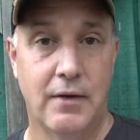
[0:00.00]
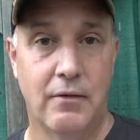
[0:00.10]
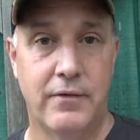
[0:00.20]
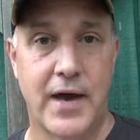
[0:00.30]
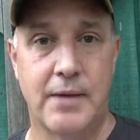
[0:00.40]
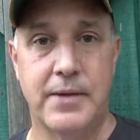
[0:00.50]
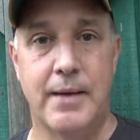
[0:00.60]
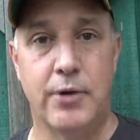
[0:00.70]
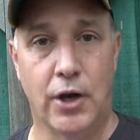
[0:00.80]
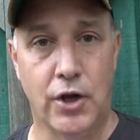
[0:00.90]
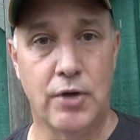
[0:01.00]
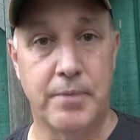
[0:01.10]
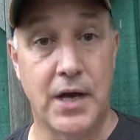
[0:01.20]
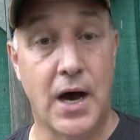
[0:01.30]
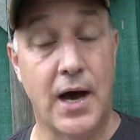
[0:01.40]
We've got to be able to look
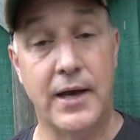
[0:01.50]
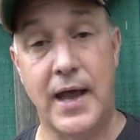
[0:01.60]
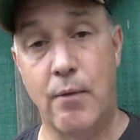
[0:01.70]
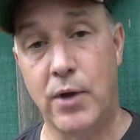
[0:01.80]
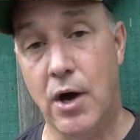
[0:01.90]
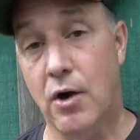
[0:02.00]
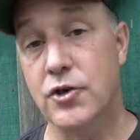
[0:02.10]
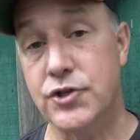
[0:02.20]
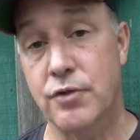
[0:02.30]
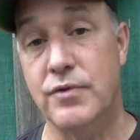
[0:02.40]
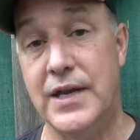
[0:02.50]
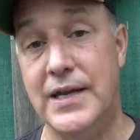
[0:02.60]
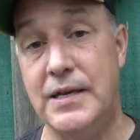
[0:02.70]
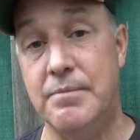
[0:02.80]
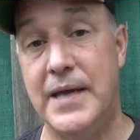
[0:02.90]
beyond. And we also
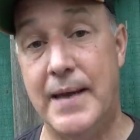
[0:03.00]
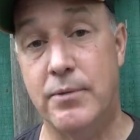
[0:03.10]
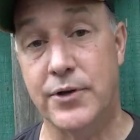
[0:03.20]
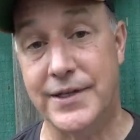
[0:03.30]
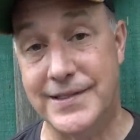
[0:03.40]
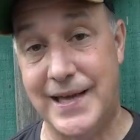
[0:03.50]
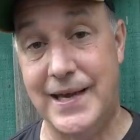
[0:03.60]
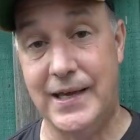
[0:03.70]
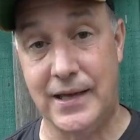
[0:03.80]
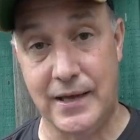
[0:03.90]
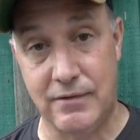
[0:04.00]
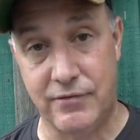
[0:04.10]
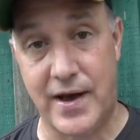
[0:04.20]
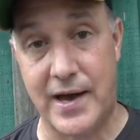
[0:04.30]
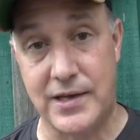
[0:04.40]
need to be able to take
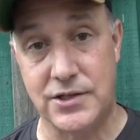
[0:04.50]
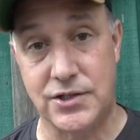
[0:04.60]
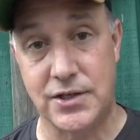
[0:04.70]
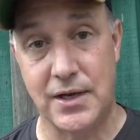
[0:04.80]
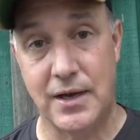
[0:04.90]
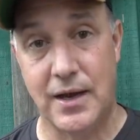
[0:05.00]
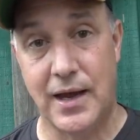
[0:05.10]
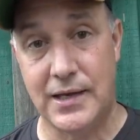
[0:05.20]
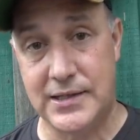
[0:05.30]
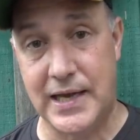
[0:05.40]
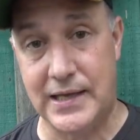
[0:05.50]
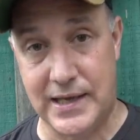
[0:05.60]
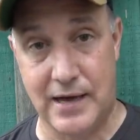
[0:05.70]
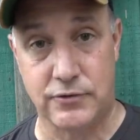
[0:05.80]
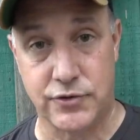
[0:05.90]
advice and take
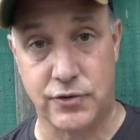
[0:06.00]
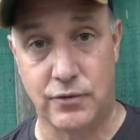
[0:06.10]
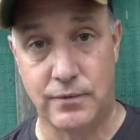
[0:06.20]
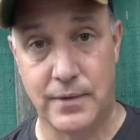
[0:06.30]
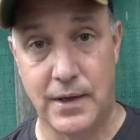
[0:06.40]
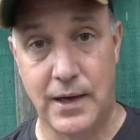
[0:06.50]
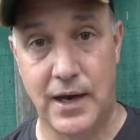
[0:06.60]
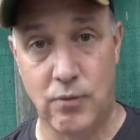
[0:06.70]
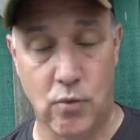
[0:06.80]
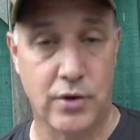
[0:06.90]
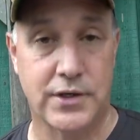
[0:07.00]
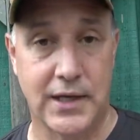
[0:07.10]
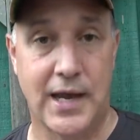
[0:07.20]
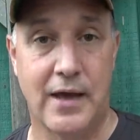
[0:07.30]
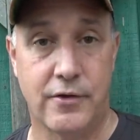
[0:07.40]
counsel and work
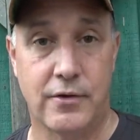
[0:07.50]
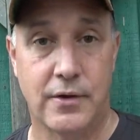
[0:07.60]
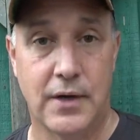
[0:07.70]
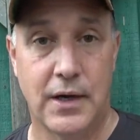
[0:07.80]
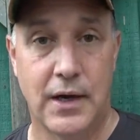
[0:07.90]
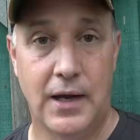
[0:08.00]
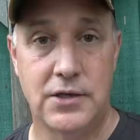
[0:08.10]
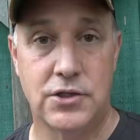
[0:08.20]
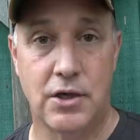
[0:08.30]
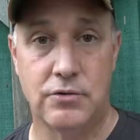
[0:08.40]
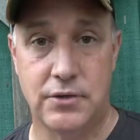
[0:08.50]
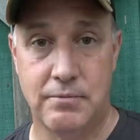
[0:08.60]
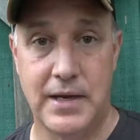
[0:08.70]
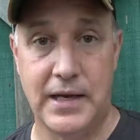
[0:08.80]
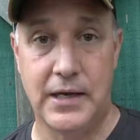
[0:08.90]
together. And so to
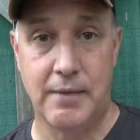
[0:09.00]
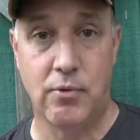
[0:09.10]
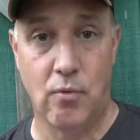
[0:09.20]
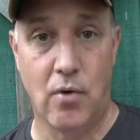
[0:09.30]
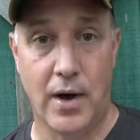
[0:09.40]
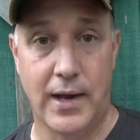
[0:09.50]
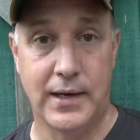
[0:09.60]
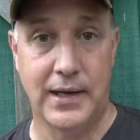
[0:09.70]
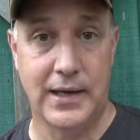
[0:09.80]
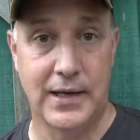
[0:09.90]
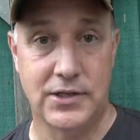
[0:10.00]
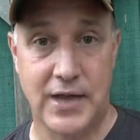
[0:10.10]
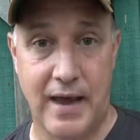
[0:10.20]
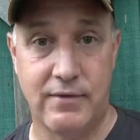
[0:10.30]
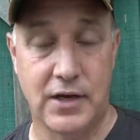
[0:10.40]
me, number one is
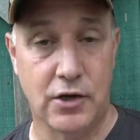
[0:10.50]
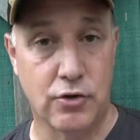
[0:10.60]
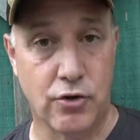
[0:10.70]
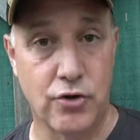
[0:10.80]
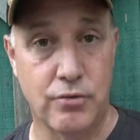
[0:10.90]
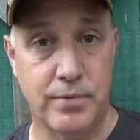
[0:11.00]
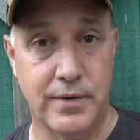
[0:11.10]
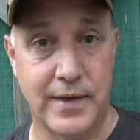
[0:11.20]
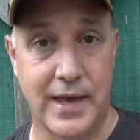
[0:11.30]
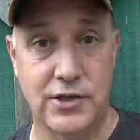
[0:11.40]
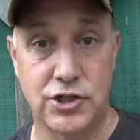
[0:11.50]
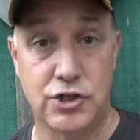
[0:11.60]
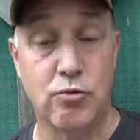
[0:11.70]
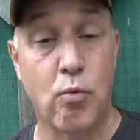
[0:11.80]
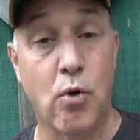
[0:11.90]
having a group that
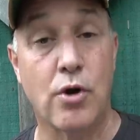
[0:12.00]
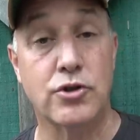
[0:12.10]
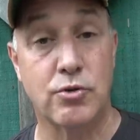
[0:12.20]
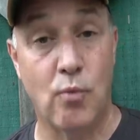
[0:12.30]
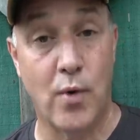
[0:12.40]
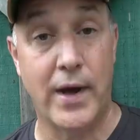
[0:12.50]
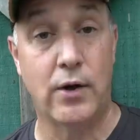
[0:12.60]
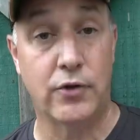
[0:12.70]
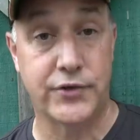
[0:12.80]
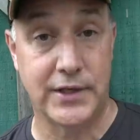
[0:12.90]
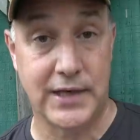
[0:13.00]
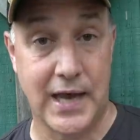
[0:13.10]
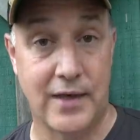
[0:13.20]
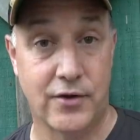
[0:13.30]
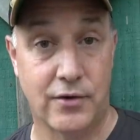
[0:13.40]
just works well
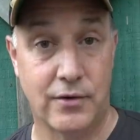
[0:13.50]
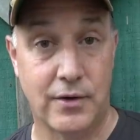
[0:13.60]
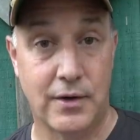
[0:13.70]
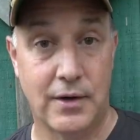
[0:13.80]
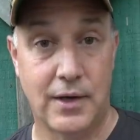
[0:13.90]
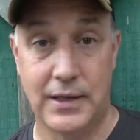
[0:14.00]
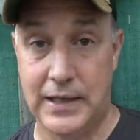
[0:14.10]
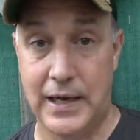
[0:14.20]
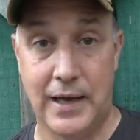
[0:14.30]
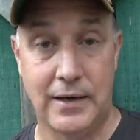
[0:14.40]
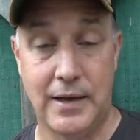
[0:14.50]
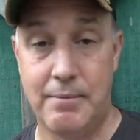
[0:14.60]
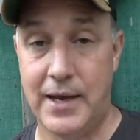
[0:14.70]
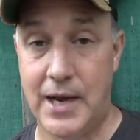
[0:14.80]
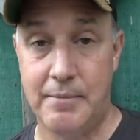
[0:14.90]
together. Again,
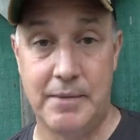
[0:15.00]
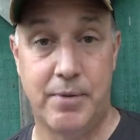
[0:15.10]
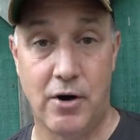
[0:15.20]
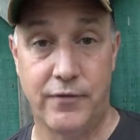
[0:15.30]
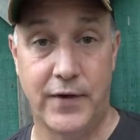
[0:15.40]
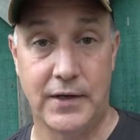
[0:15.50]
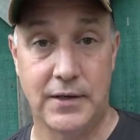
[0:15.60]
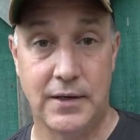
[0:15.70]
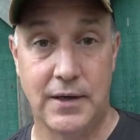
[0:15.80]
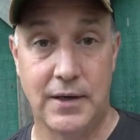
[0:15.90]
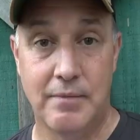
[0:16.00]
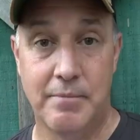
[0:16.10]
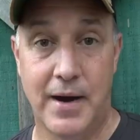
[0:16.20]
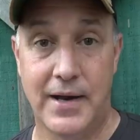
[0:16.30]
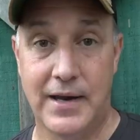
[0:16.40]
it may not be perfect,
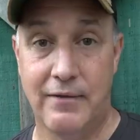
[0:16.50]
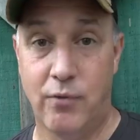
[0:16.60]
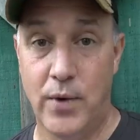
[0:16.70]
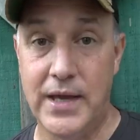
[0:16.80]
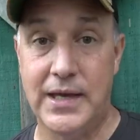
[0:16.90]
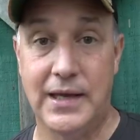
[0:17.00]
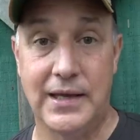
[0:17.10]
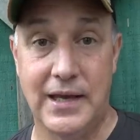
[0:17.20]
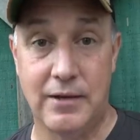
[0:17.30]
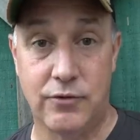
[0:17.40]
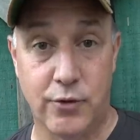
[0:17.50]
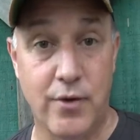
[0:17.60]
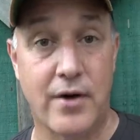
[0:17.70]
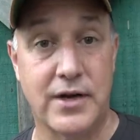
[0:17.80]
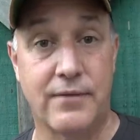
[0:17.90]
but if we can get
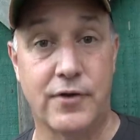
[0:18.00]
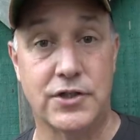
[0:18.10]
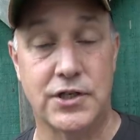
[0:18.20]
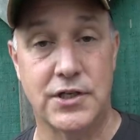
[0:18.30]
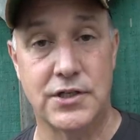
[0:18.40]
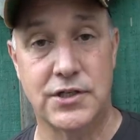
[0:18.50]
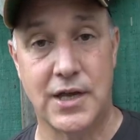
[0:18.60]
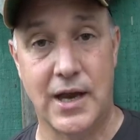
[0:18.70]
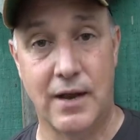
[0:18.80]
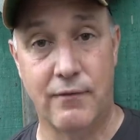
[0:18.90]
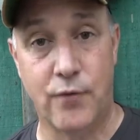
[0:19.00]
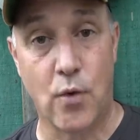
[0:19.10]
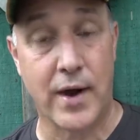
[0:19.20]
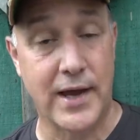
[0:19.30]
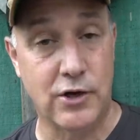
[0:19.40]
through our differences
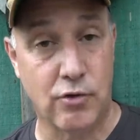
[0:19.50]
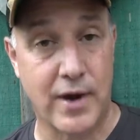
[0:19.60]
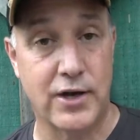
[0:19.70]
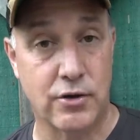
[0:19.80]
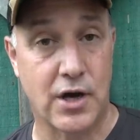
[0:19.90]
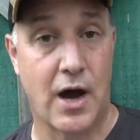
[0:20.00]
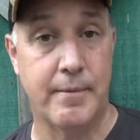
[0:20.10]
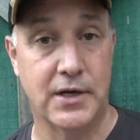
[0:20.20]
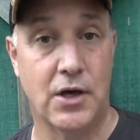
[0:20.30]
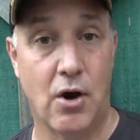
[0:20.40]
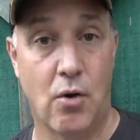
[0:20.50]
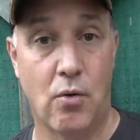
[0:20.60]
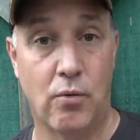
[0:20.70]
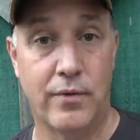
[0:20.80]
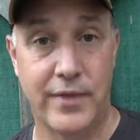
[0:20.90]
for a greater common
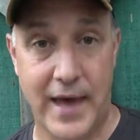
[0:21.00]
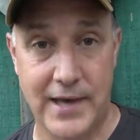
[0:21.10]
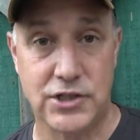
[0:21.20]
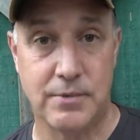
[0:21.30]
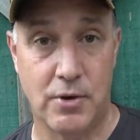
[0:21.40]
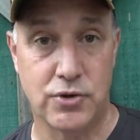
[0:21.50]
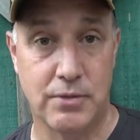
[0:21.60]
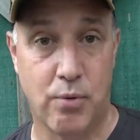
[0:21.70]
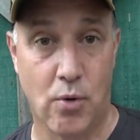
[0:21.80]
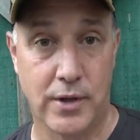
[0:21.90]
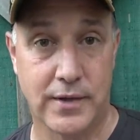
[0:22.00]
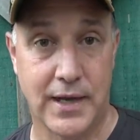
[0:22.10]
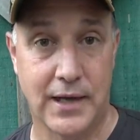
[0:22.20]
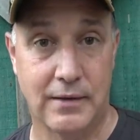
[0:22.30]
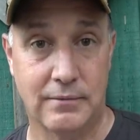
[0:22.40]
goal, that is the most important
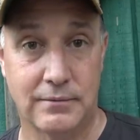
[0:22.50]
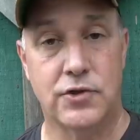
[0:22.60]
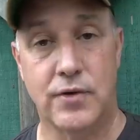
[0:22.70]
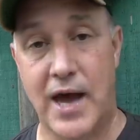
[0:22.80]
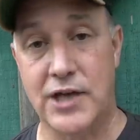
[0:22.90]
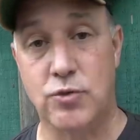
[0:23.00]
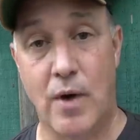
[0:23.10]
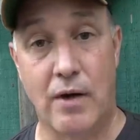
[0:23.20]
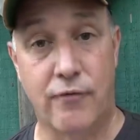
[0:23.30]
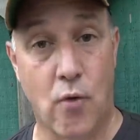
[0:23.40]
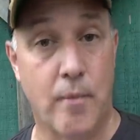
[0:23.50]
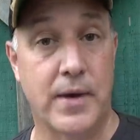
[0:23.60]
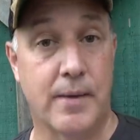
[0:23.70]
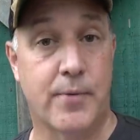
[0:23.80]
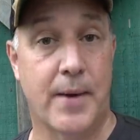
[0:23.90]
thing. So guys, while
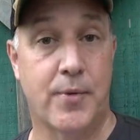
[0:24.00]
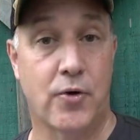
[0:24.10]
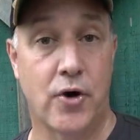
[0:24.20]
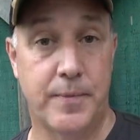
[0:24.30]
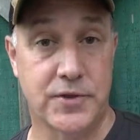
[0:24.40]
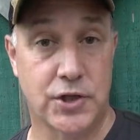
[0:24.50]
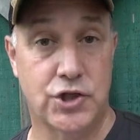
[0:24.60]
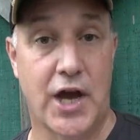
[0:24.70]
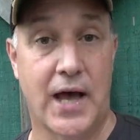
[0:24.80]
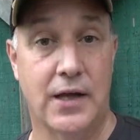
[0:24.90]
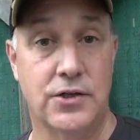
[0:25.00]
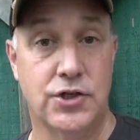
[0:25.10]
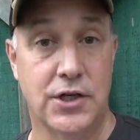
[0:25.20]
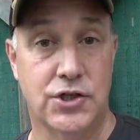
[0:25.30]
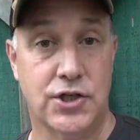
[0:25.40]
forming a prepper group is a
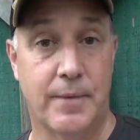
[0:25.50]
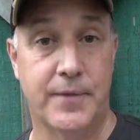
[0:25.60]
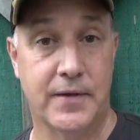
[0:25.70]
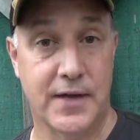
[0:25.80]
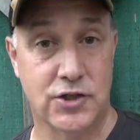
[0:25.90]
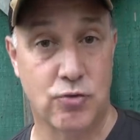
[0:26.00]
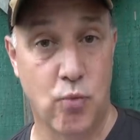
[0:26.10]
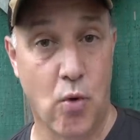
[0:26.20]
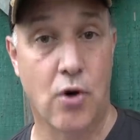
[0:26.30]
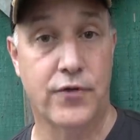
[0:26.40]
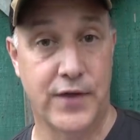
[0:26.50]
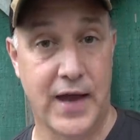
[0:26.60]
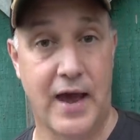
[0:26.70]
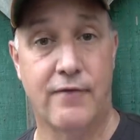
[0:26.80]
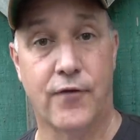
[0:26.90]
challenge, it's something that's worth
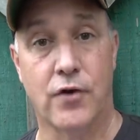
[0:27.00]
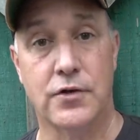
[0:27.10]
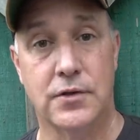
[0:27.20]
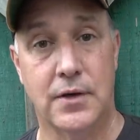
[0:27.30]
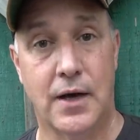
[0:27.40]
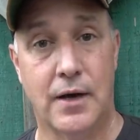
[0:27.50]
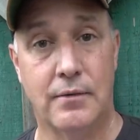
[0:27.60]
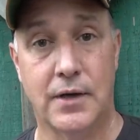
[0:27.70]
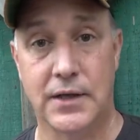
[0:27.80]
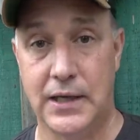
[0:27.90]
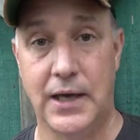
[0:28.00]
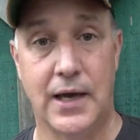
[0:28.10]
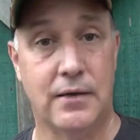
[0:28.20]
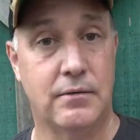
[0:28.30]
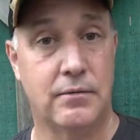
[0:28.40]
the effort.
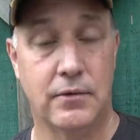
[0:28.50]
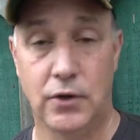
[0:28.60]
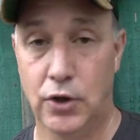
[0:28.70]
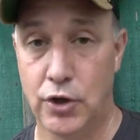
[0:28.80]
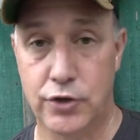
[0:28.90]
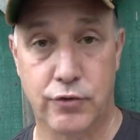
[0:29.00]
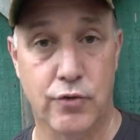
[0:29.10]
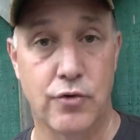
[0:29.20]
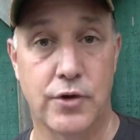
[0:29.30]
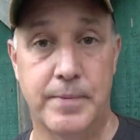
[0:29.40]
Again, look through the